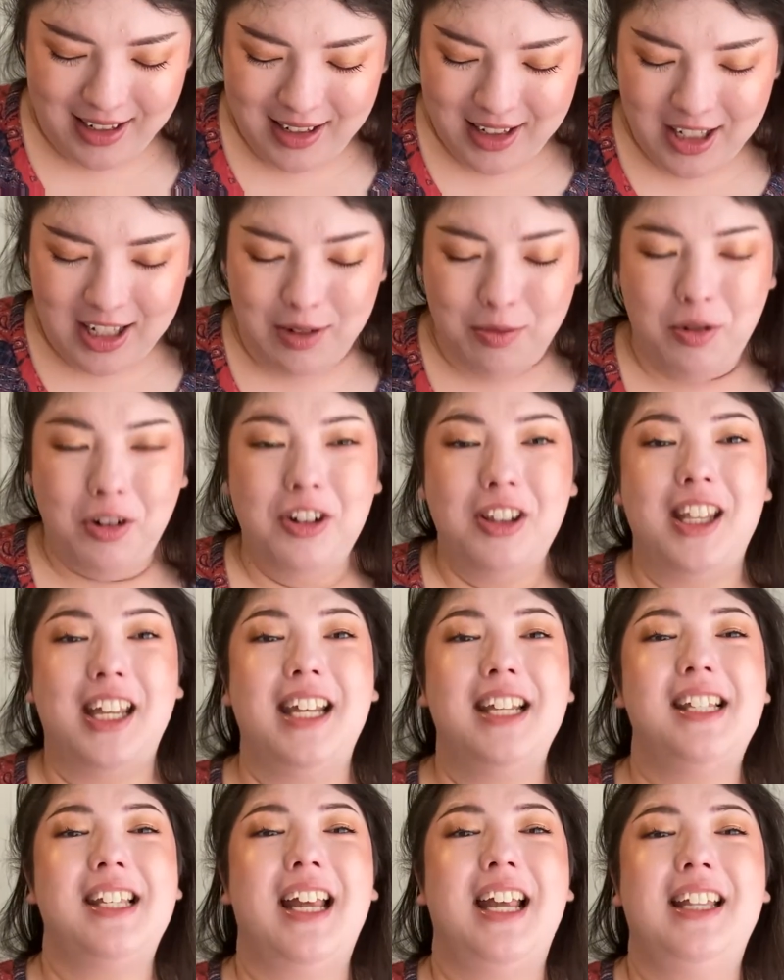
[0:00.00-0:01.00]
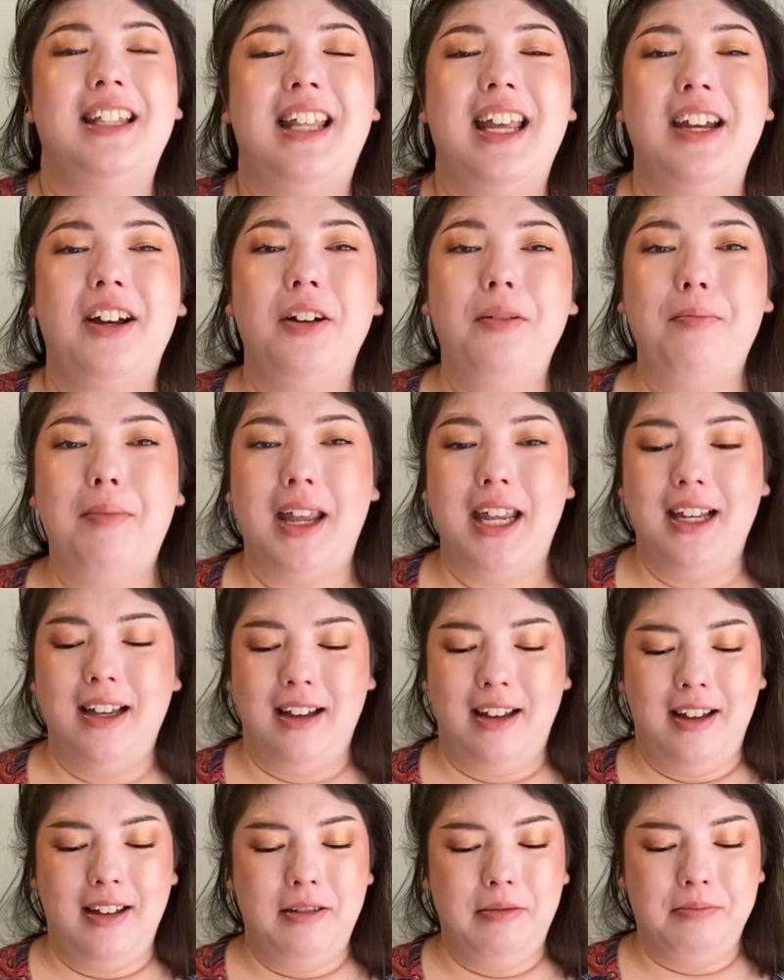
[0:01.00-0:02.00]
Two more things and they are
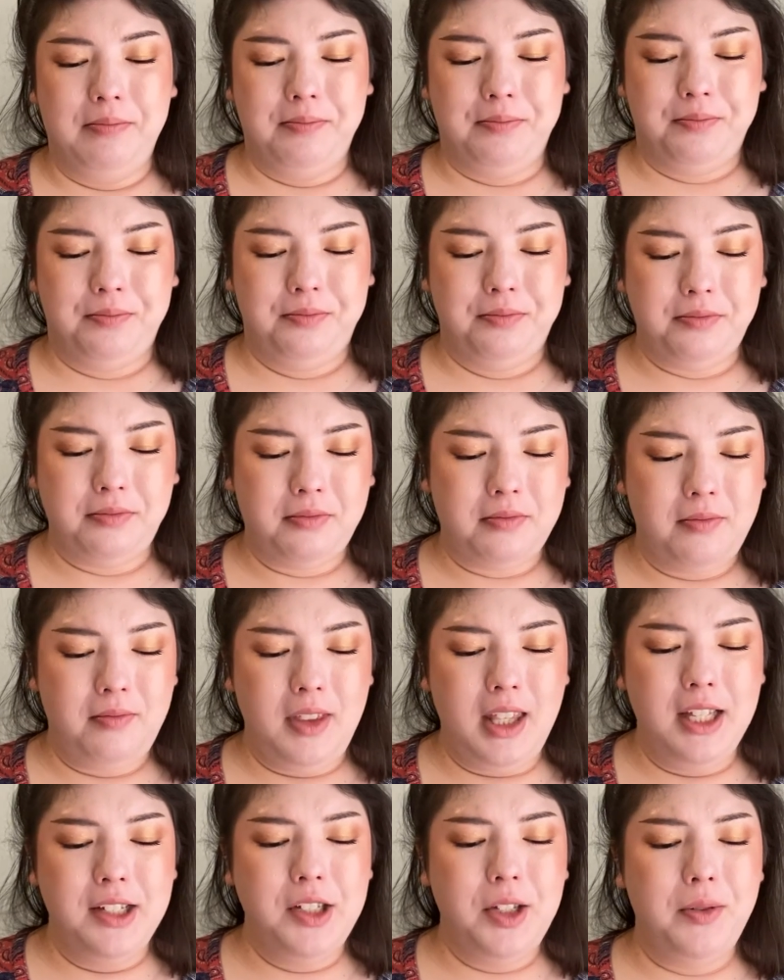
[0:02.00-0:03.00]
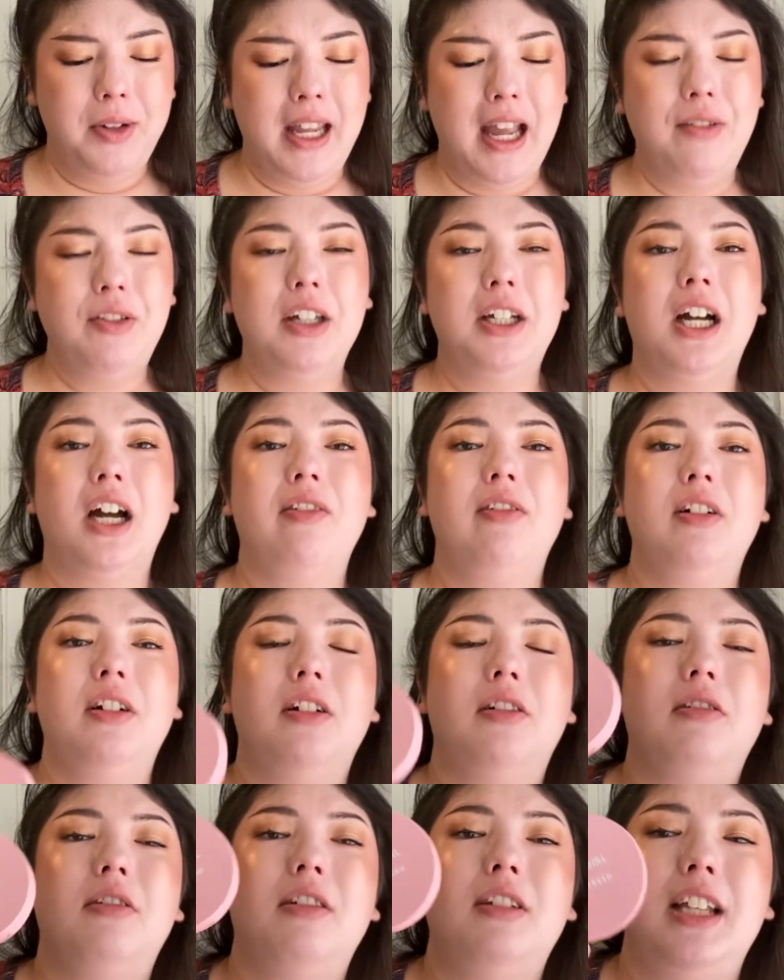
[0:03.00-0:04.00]
makeup. So we have the
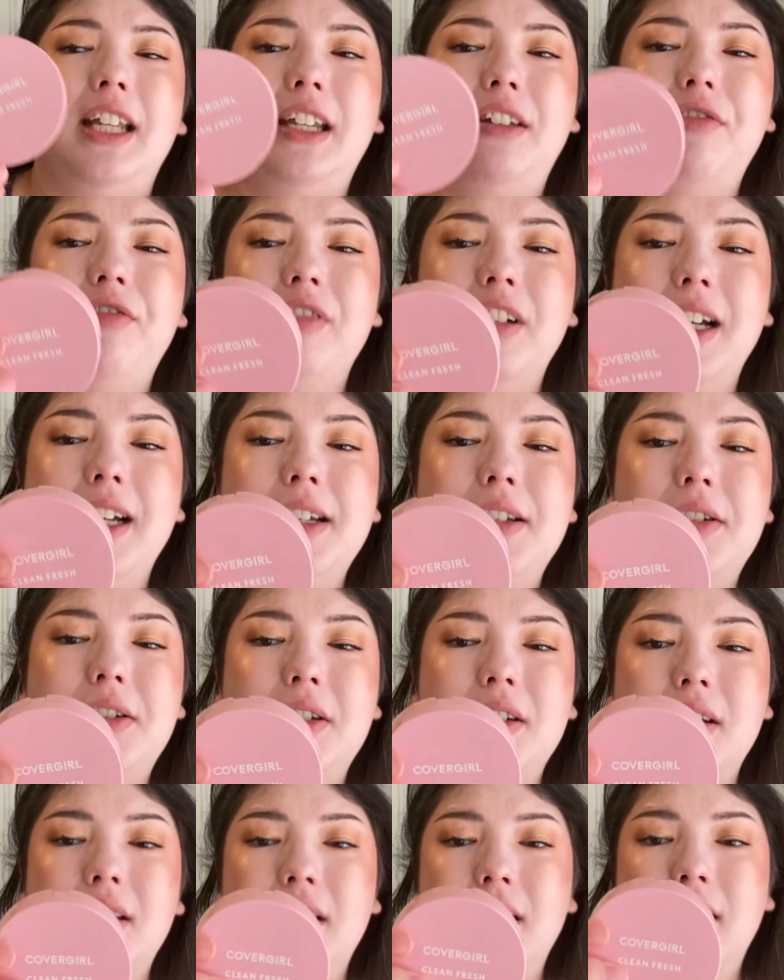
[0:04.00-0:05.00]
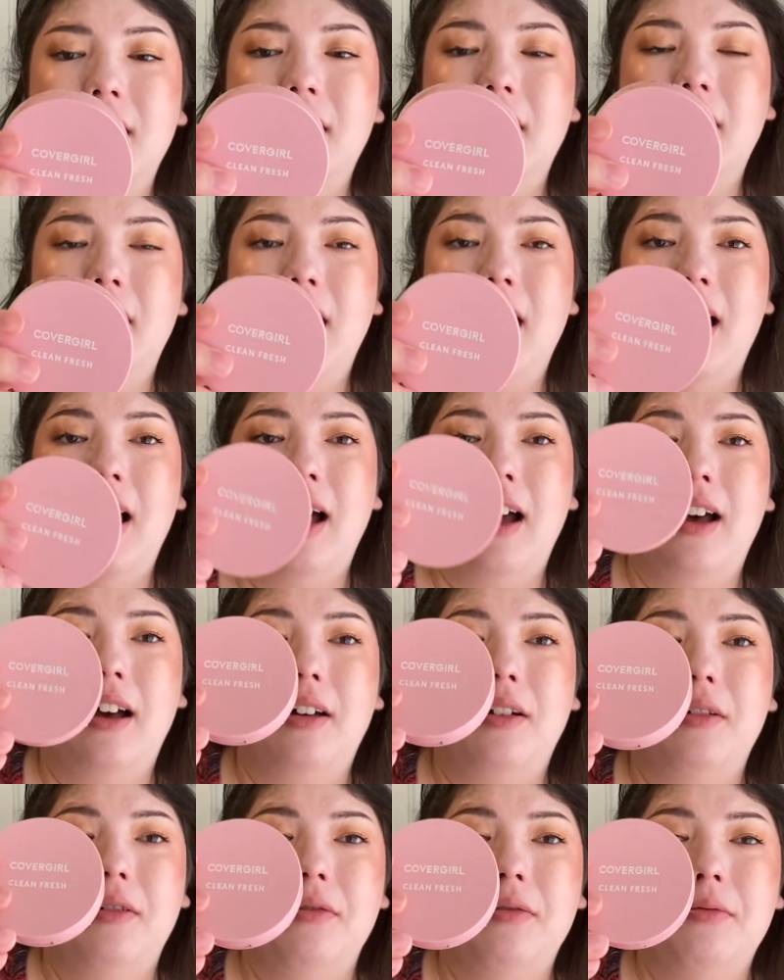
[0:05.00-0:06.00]
CoverGirl Clean Fresh
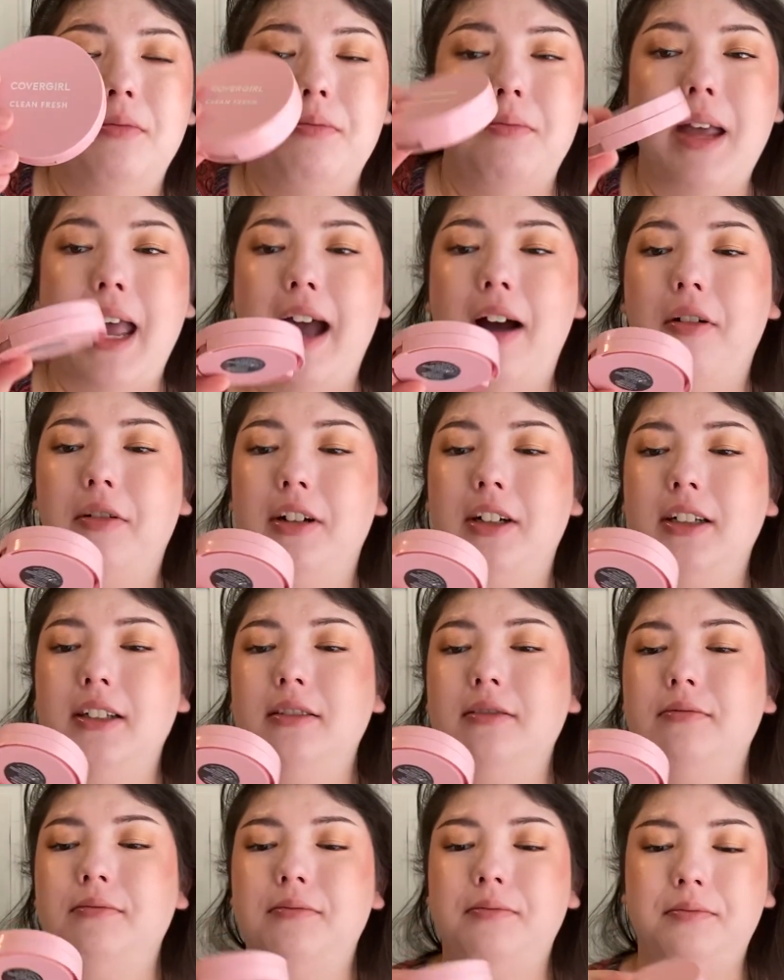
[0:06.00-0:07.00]
powder.